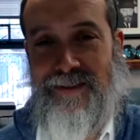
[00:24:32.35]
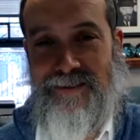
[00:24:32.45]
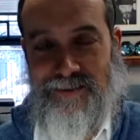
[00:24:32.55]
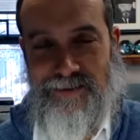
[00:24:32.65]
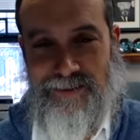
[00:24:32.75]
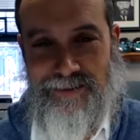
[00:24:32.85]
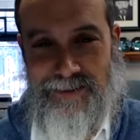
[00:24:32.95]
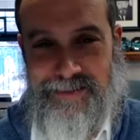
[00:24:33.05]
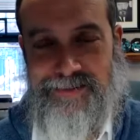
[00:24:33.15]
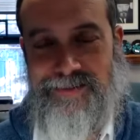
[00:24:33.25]
sits and
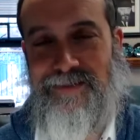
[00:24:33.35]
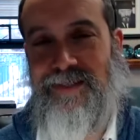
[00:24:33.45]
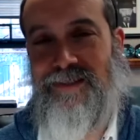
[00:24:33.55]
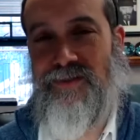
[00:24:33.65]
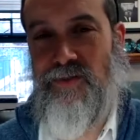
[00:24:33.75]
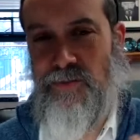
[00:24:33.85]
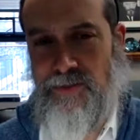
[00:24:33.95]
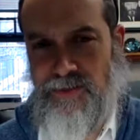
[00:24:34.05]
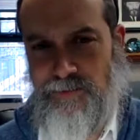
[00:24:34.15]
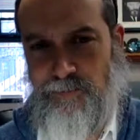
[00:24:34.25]
eats and
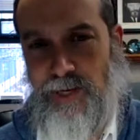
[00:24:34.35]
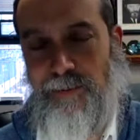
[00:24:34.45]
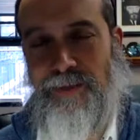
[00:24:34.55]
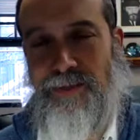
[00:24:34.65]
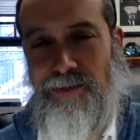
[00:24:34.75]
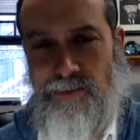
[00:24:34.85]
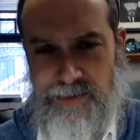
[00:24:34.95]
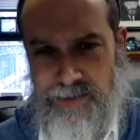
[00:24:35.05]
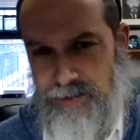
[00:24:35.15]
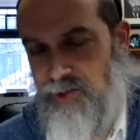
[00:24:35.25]
uses it properly and
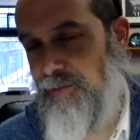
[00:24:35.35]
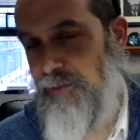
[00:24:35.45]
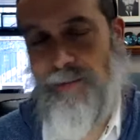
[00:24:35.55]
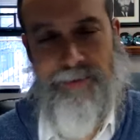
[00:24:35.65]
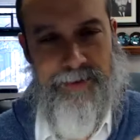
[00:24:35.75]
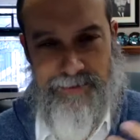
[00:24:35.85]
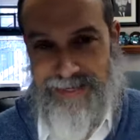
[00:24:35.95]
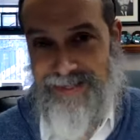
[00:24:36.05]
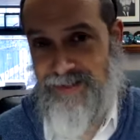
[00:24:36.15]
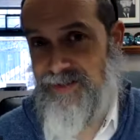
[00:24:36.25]
uses the energy properly,
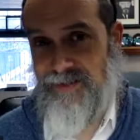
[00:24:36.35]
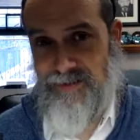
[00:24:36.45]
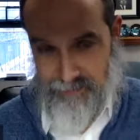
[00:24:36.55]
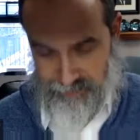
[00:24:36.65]
that is